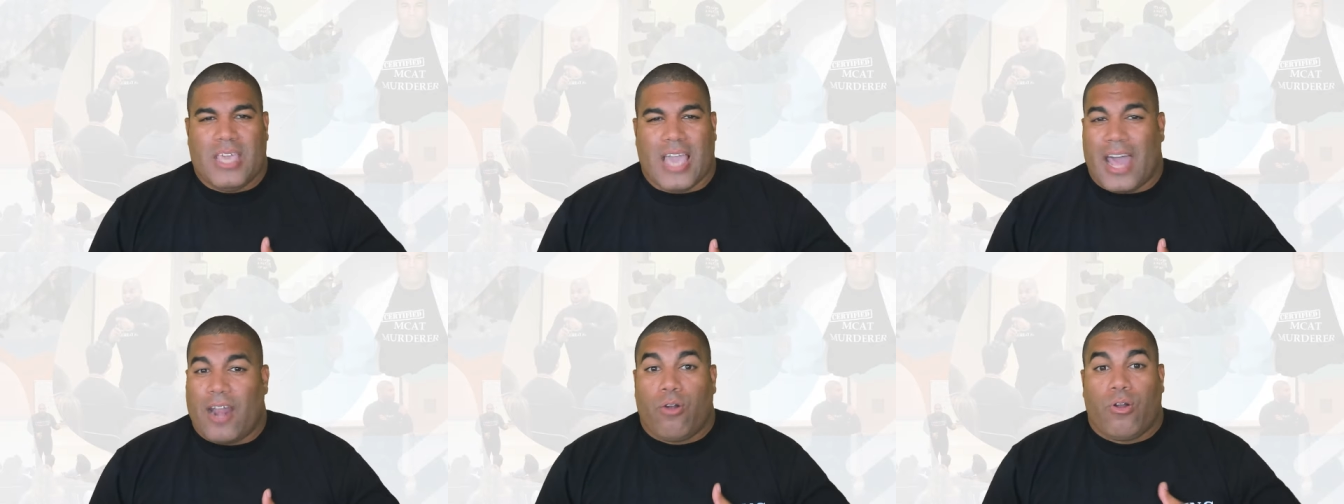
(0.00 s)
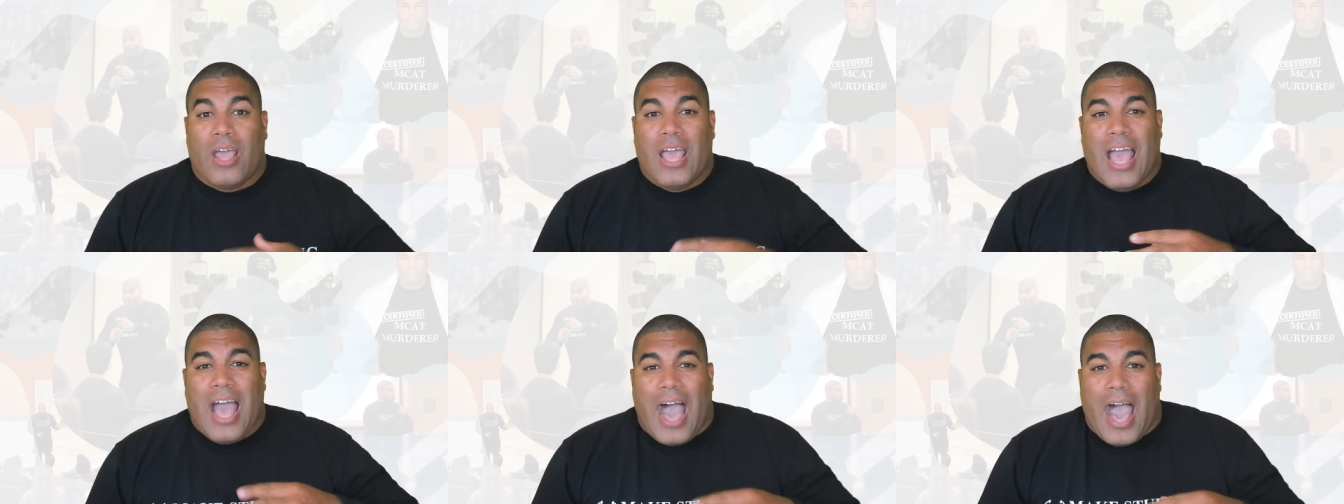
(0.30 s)
I don't,
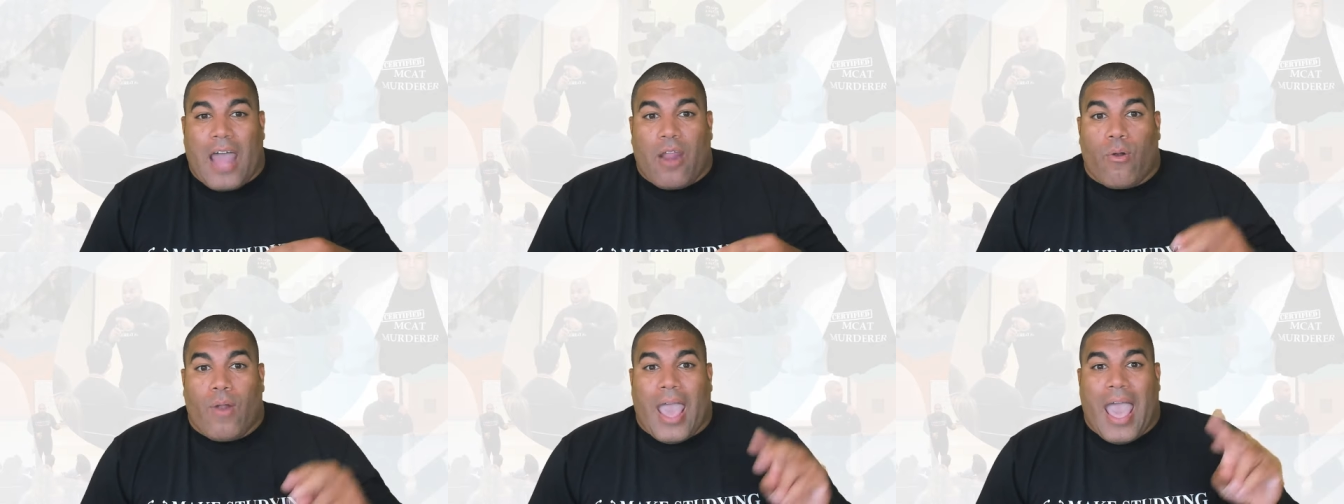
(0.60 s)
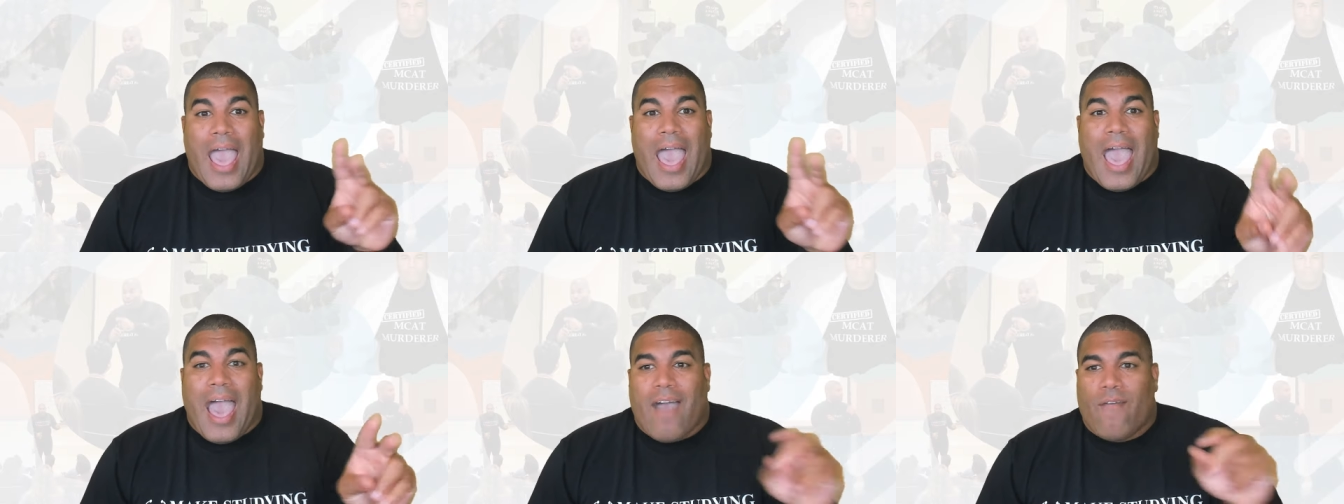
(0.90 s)
I don't
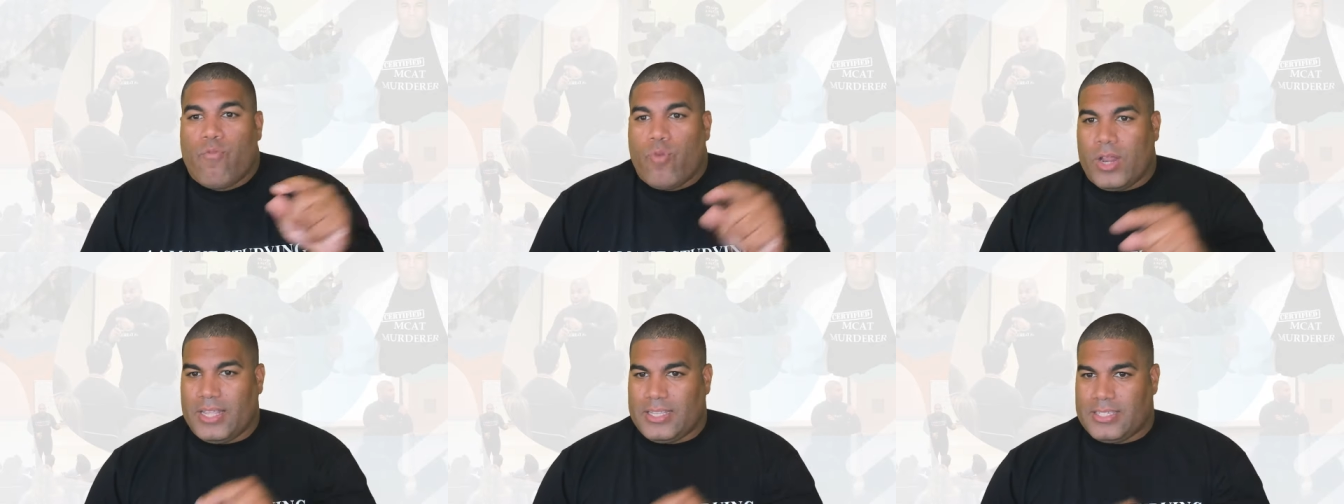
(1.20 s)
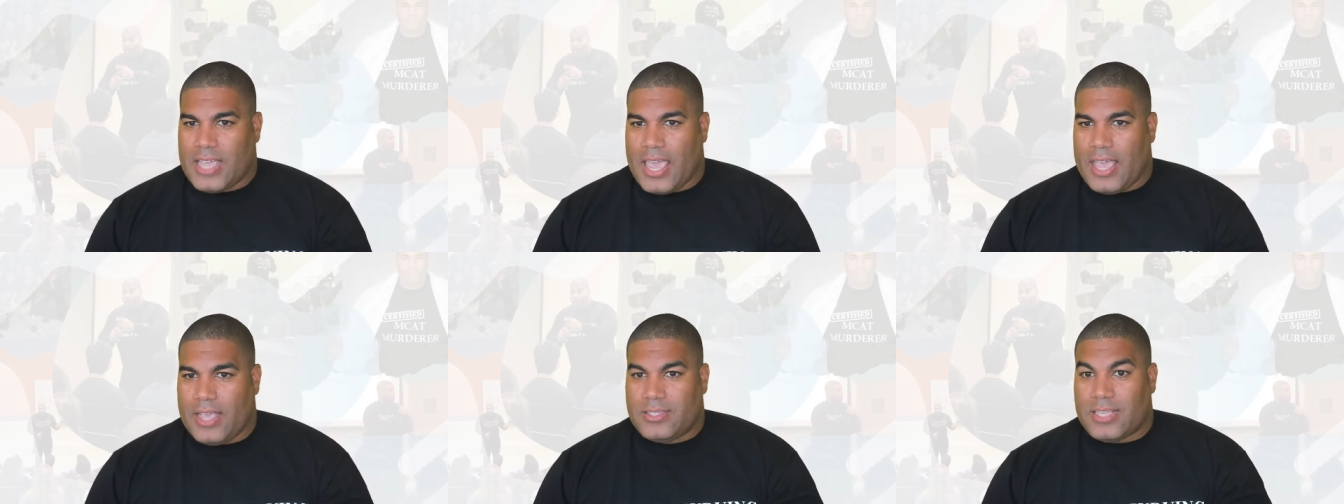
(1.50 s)
have what it
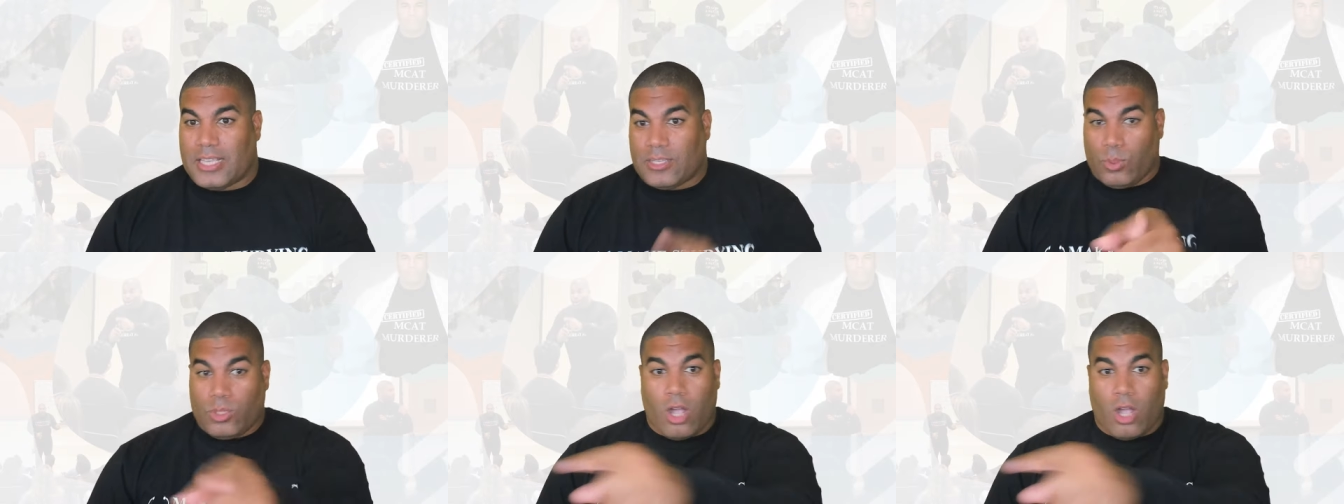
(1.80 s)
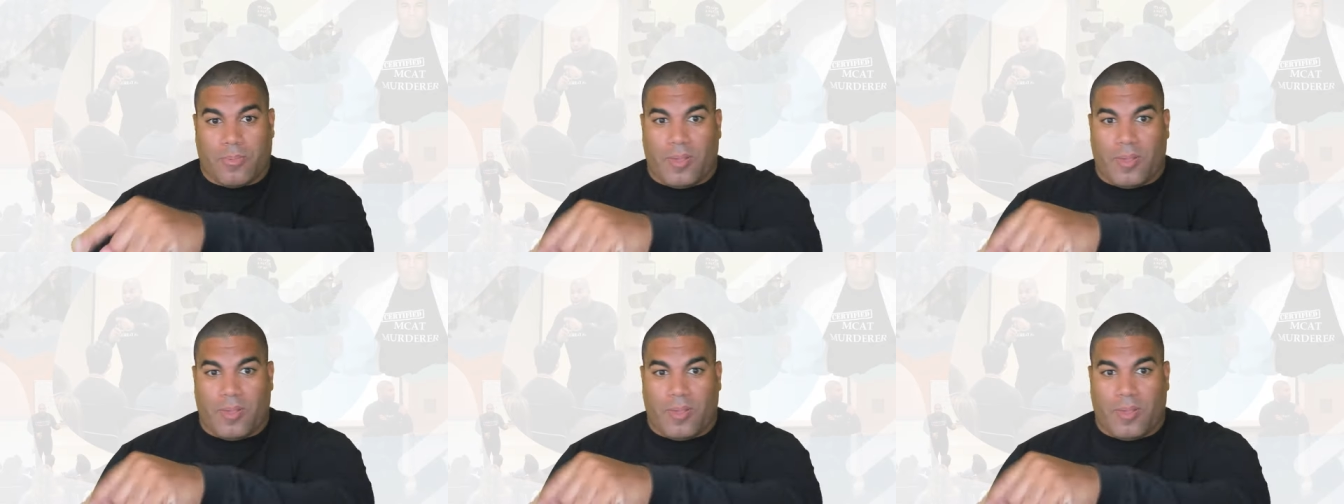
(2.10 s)
takes. As we talked